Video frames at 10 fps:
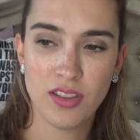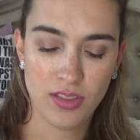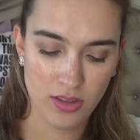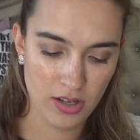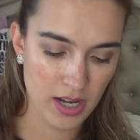
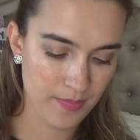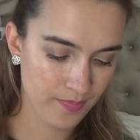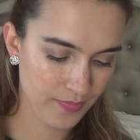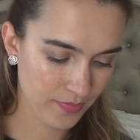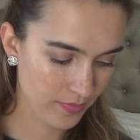three.
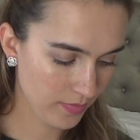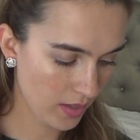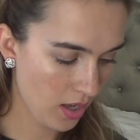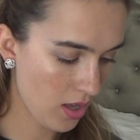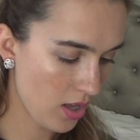
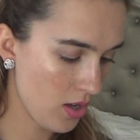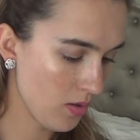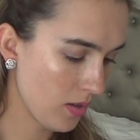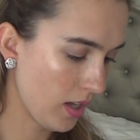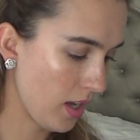
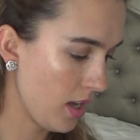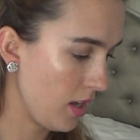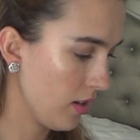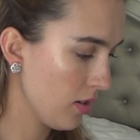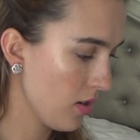
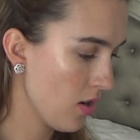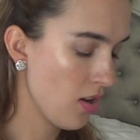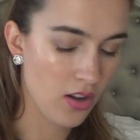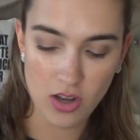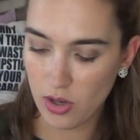Okay.
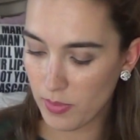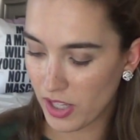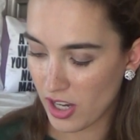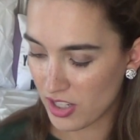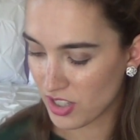Oh
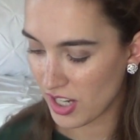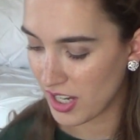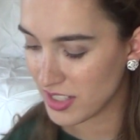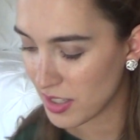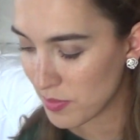my gosh,
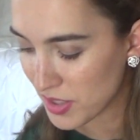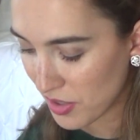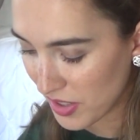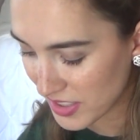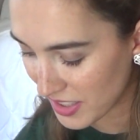guys, I'm
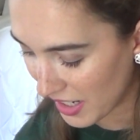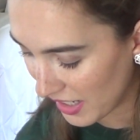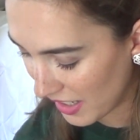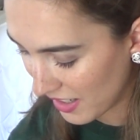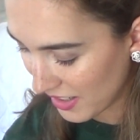so
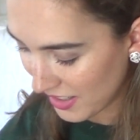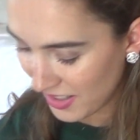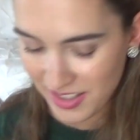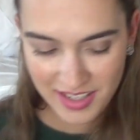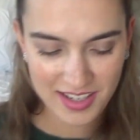excited.
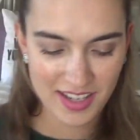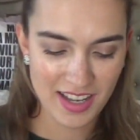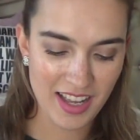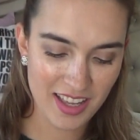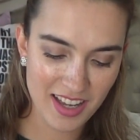
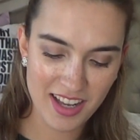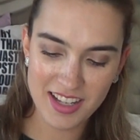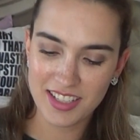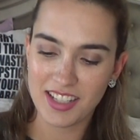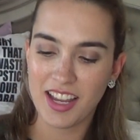I
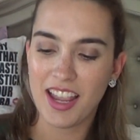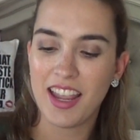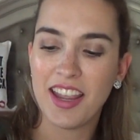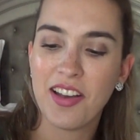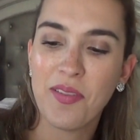got
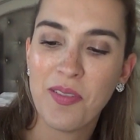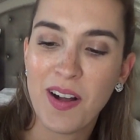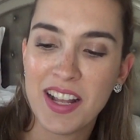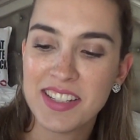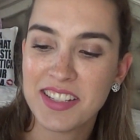a
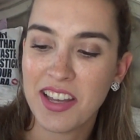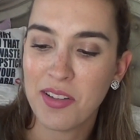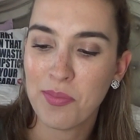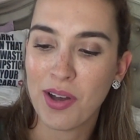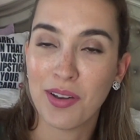
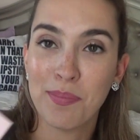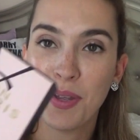YSL Mon